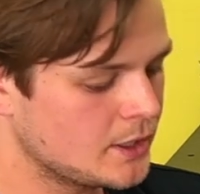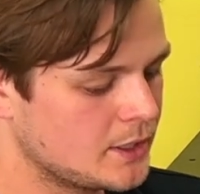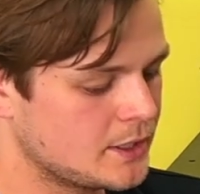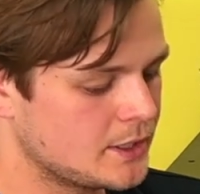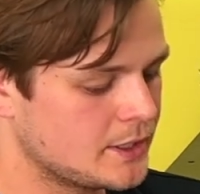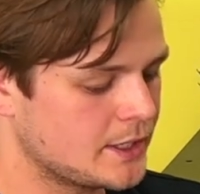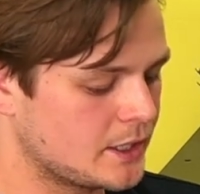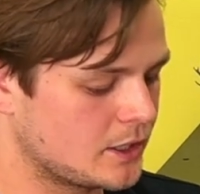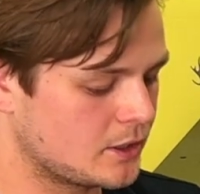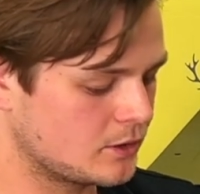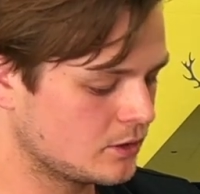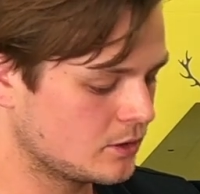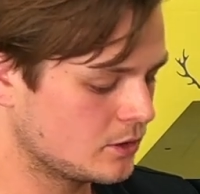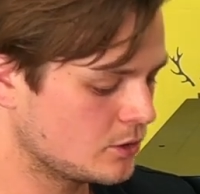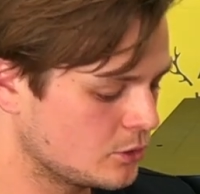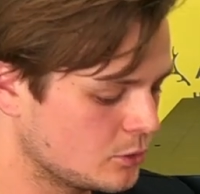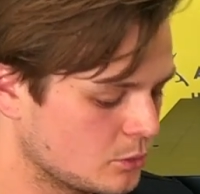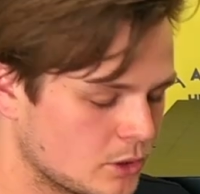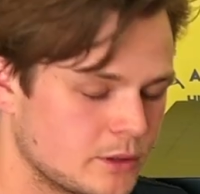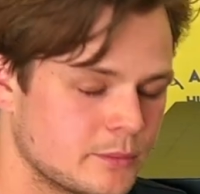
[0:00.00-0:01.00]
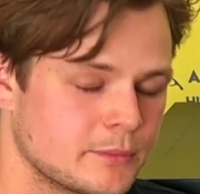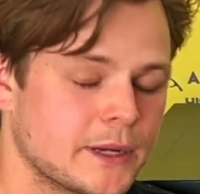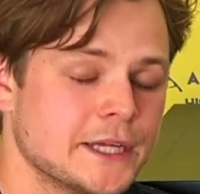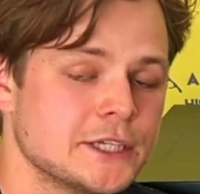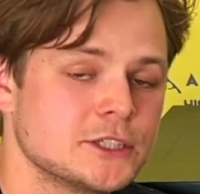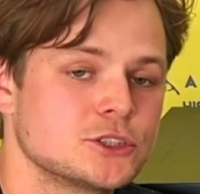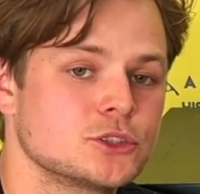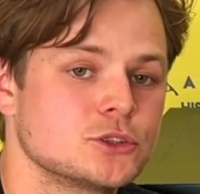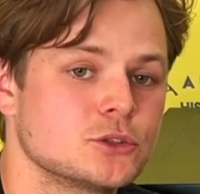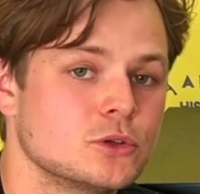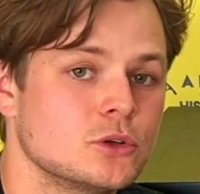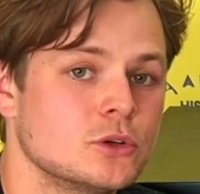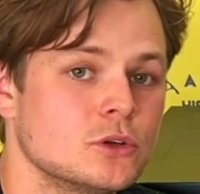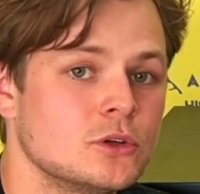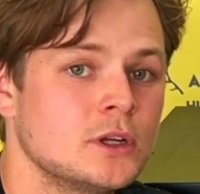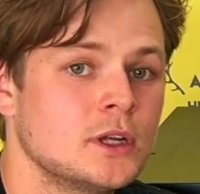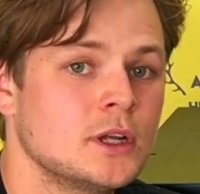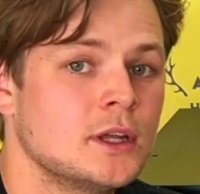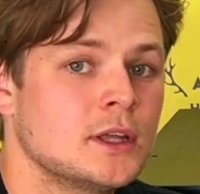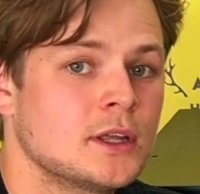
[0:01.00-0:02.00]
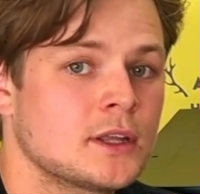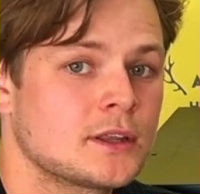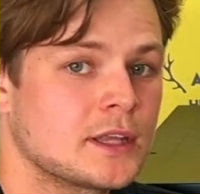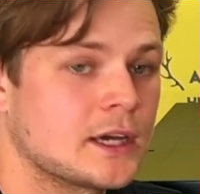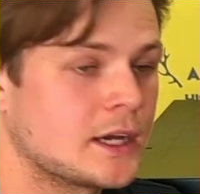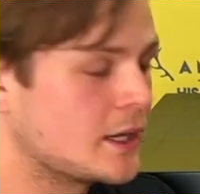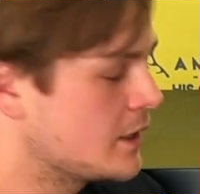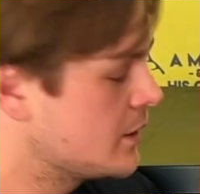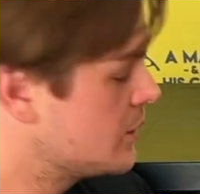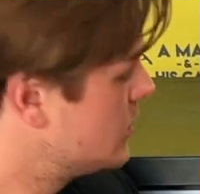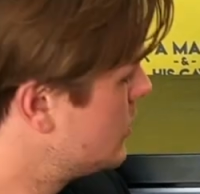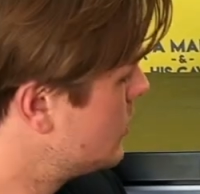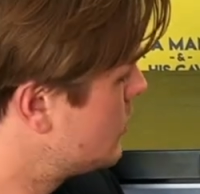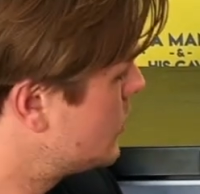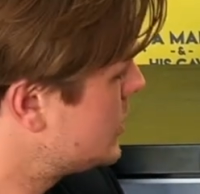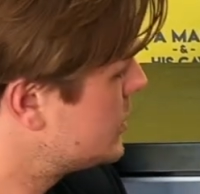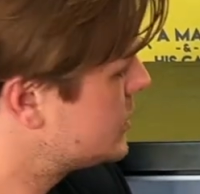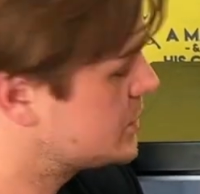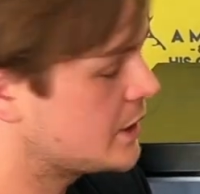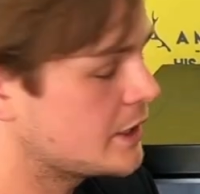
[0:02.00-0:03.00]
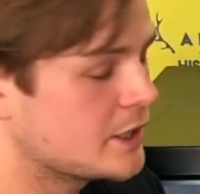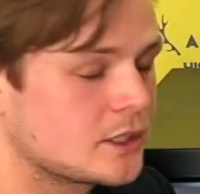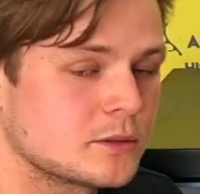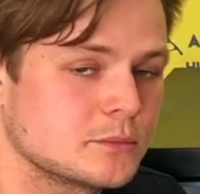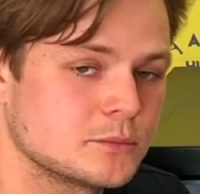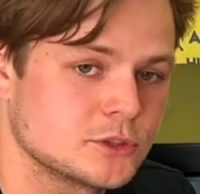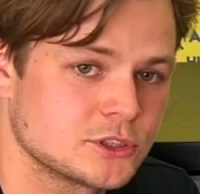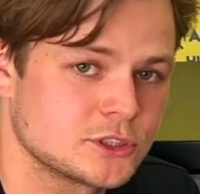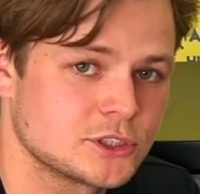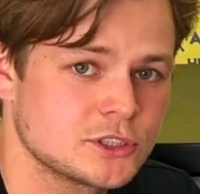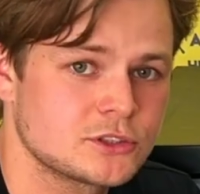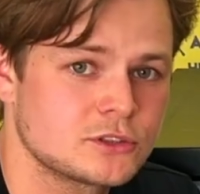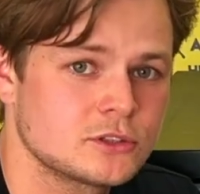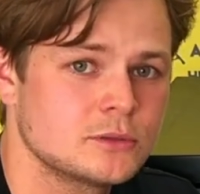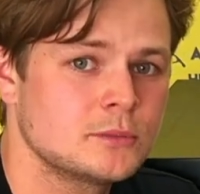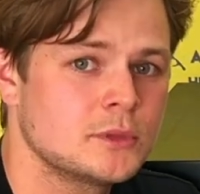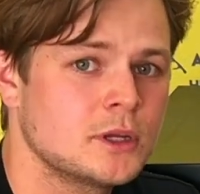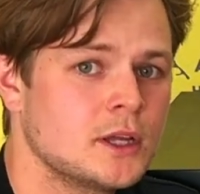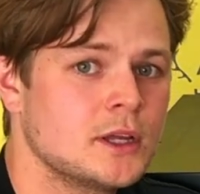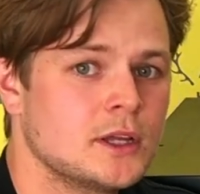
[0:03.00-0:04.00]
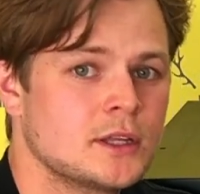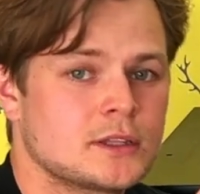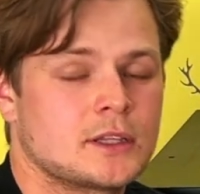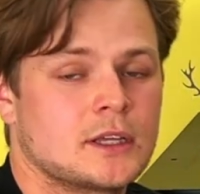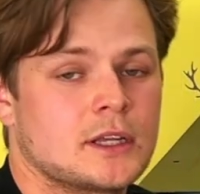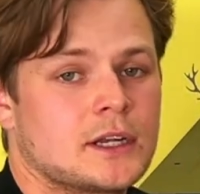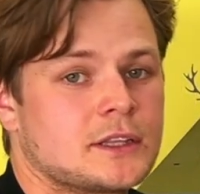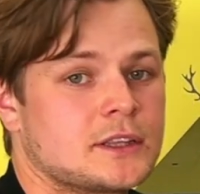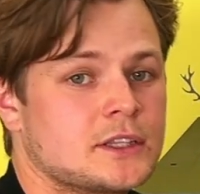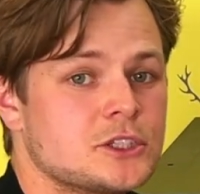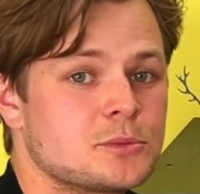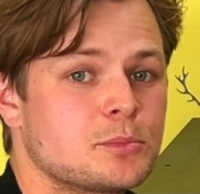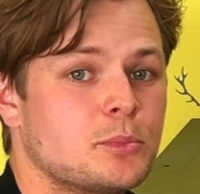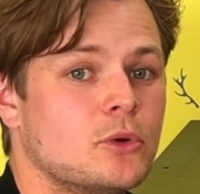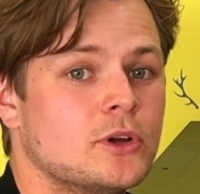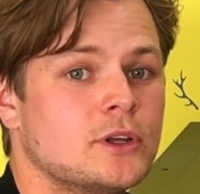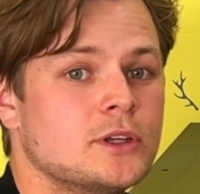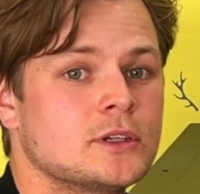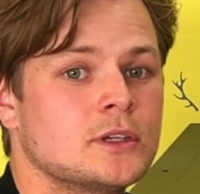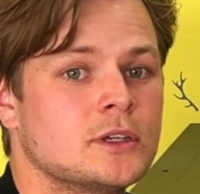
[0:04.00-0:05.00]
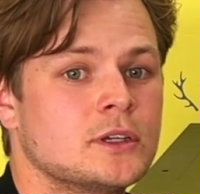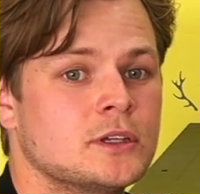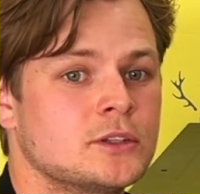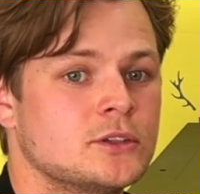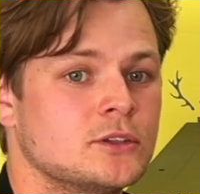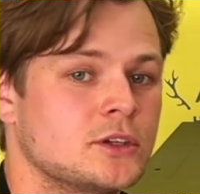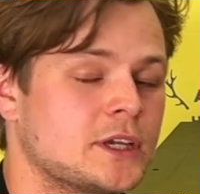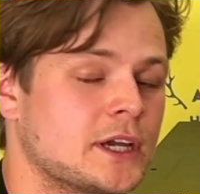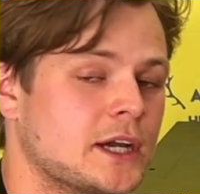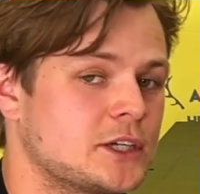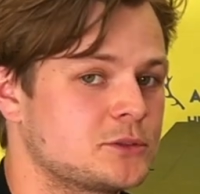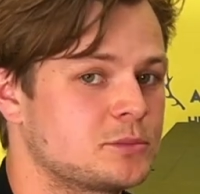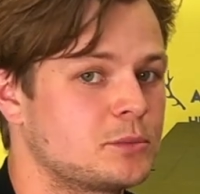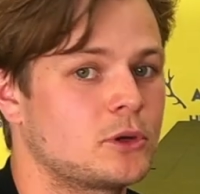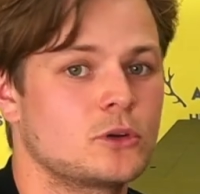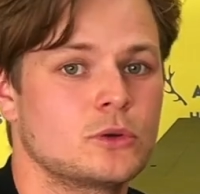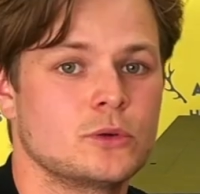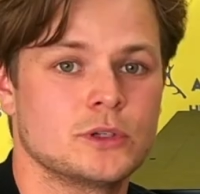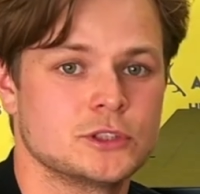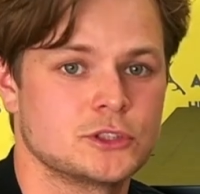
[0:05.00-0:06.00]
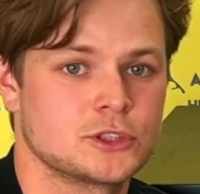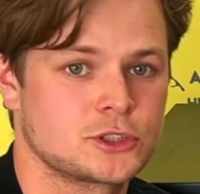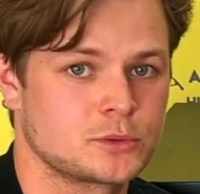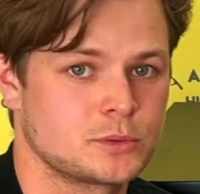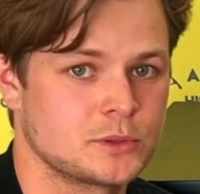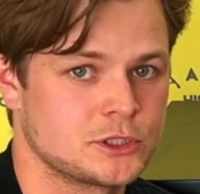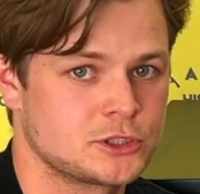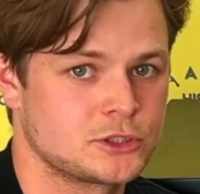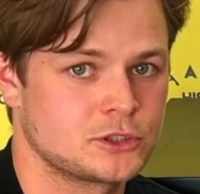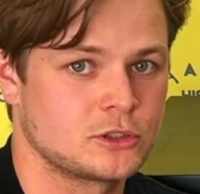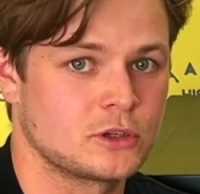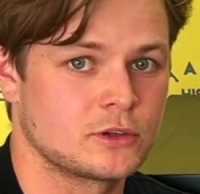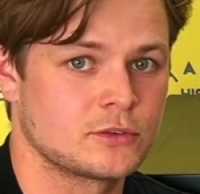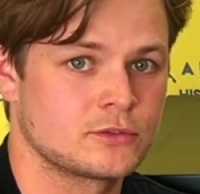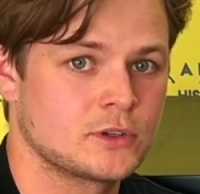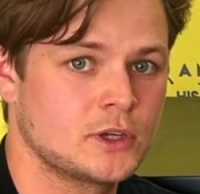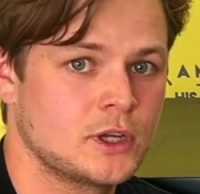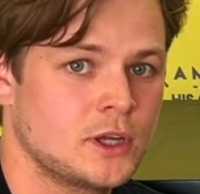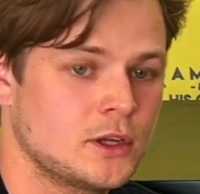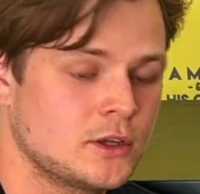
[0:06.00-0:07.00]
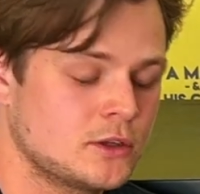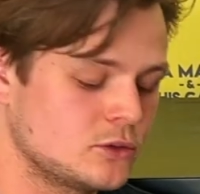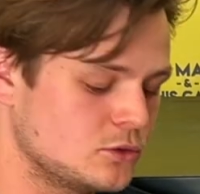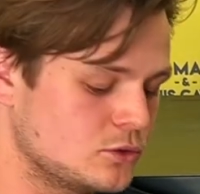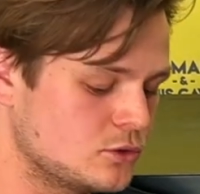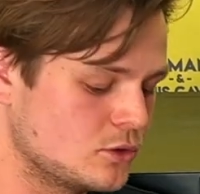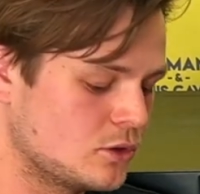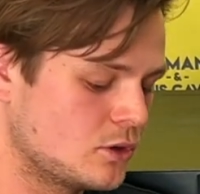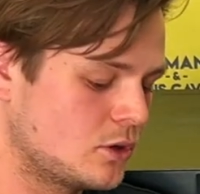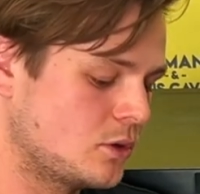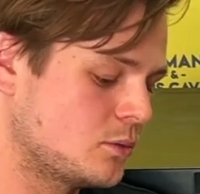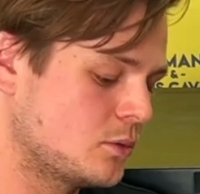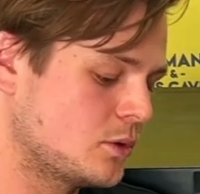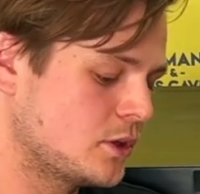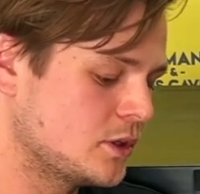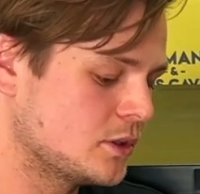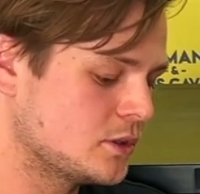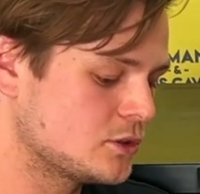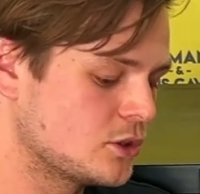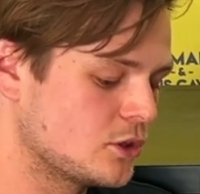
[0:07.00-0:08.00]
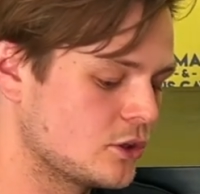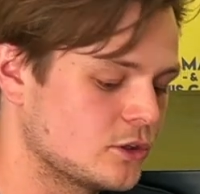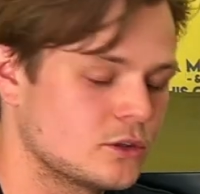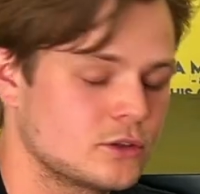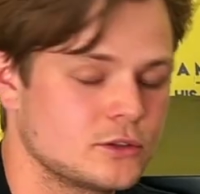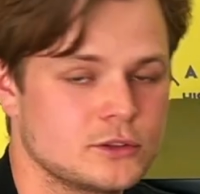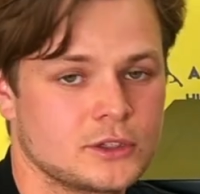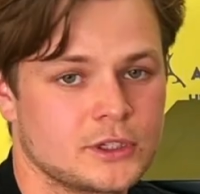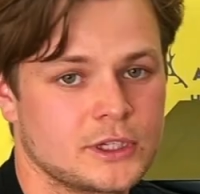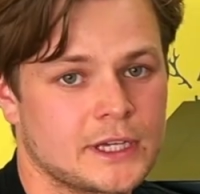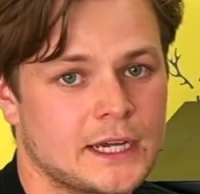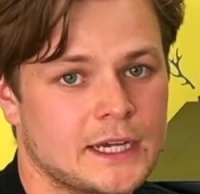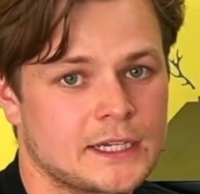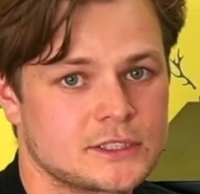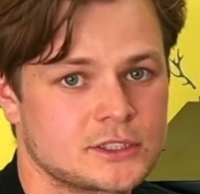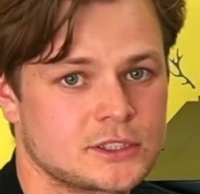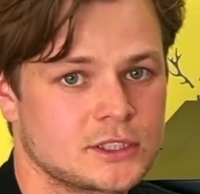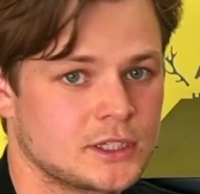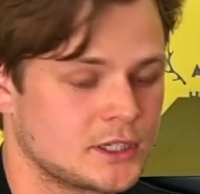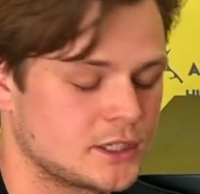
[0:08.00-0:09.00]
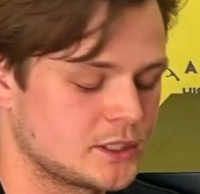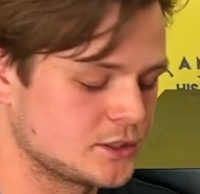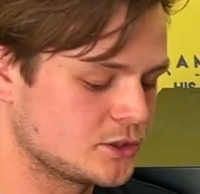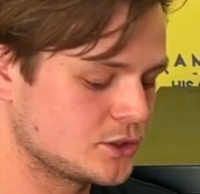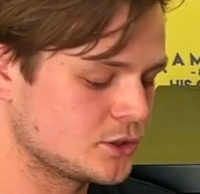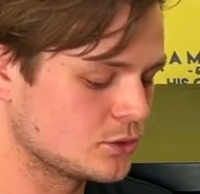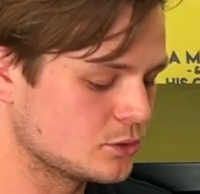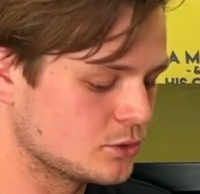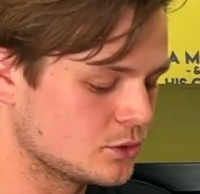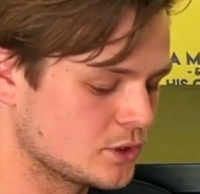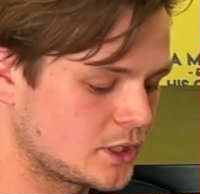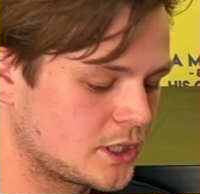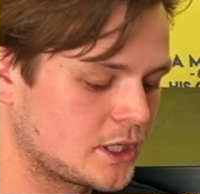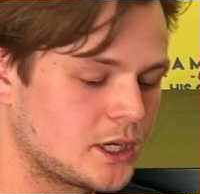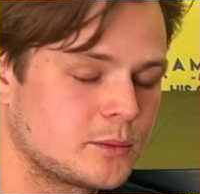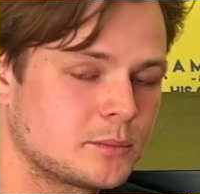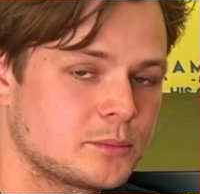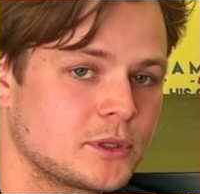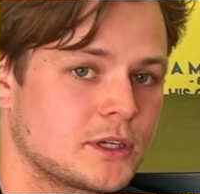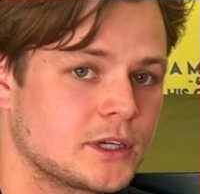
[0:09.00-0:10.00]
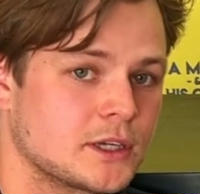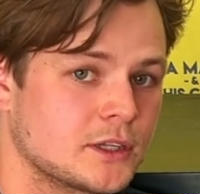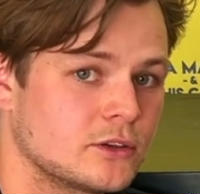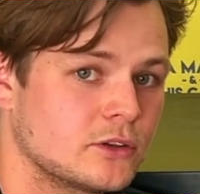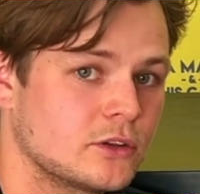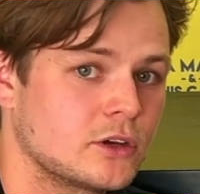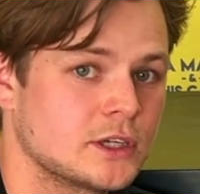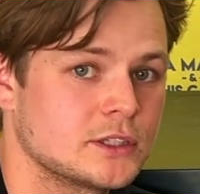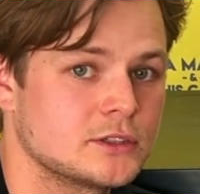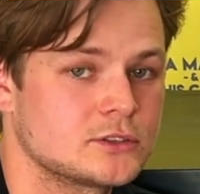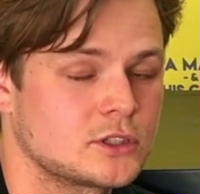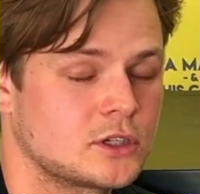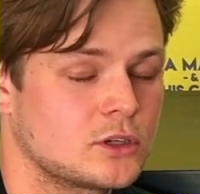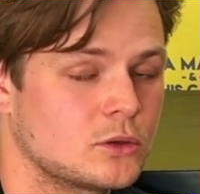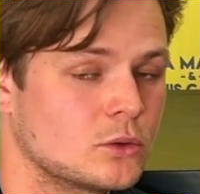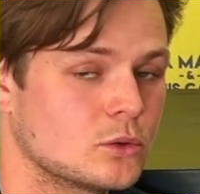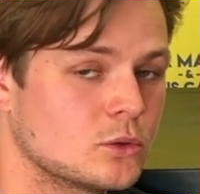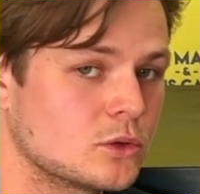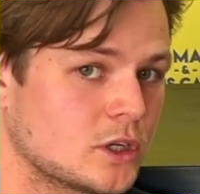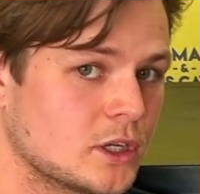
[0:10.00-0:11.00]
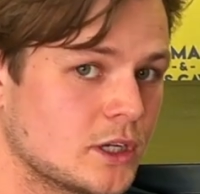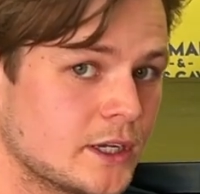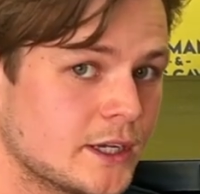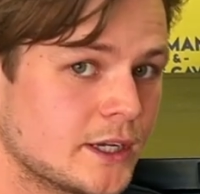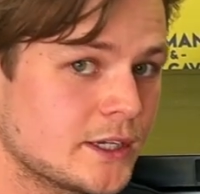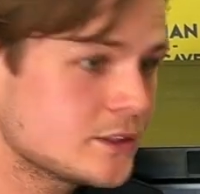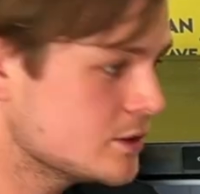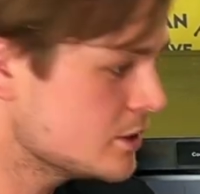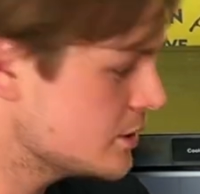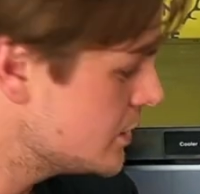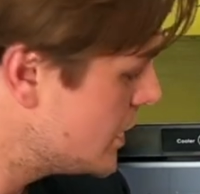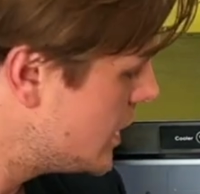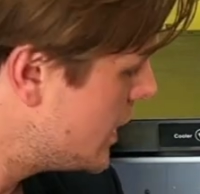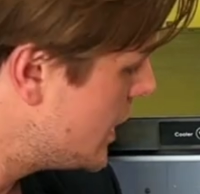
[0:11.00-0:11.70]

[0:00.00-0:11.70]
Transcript: Now, you want to make sure that when you're setting up your system, that at this point, your gas bottle is switched off. You do not want to turn on your gas until your coupler and lines are all connected